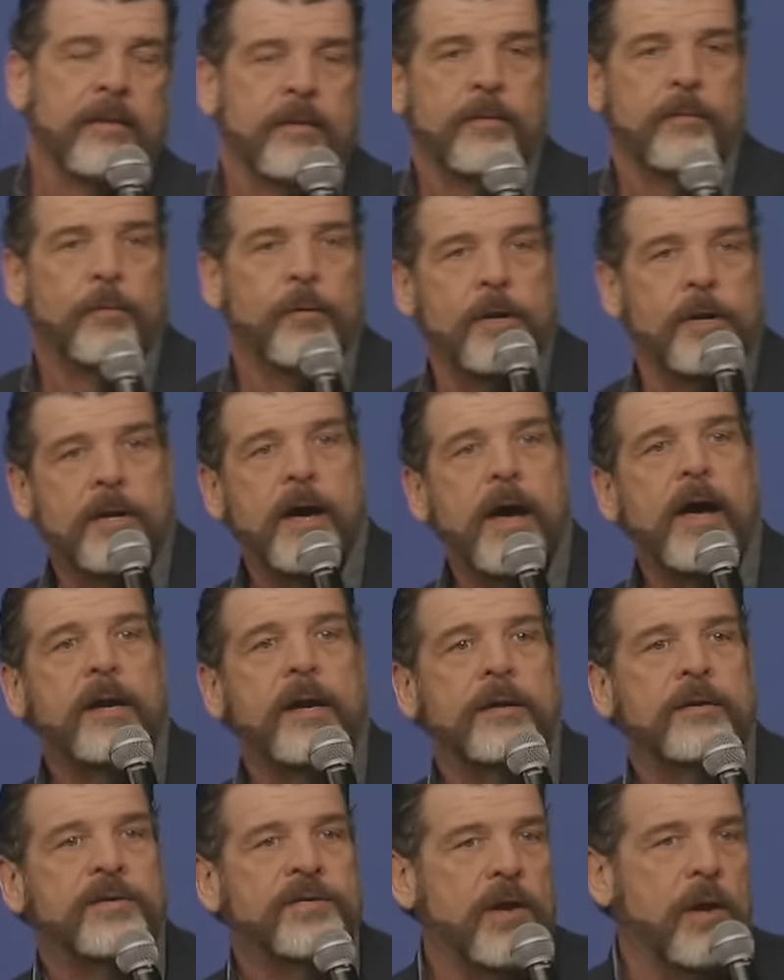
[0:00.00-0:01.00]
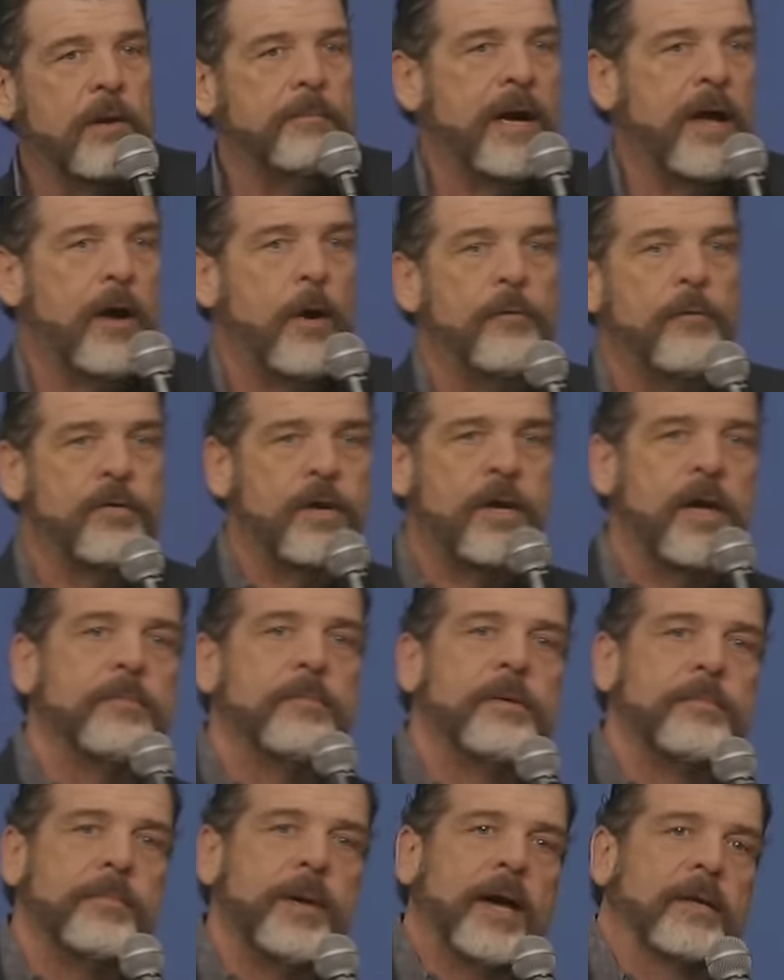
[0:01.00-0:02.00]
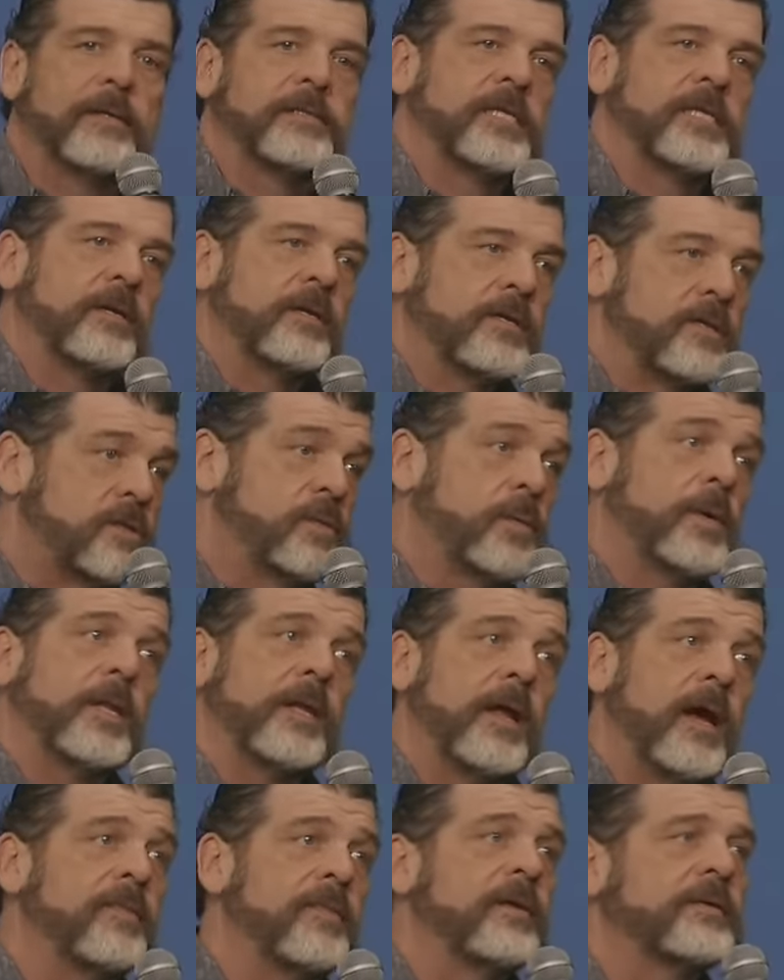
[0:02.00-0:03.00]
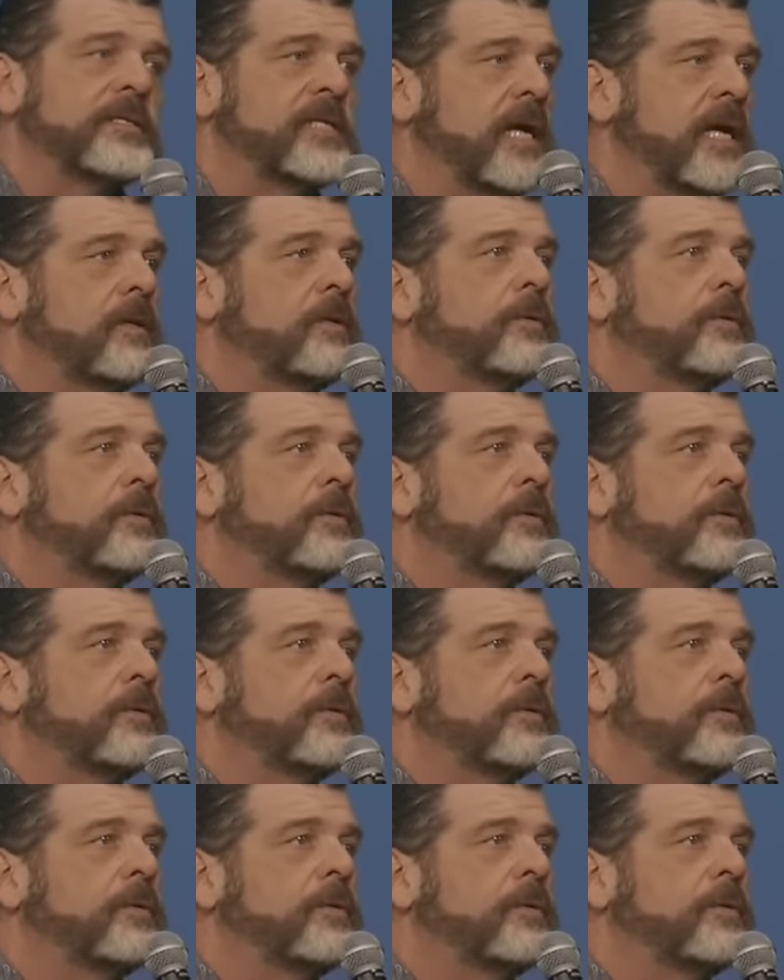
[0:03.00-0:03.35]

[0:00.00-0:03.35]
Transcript: the Word of God. It's all about overcoming mountains. And on the 29th, I was like,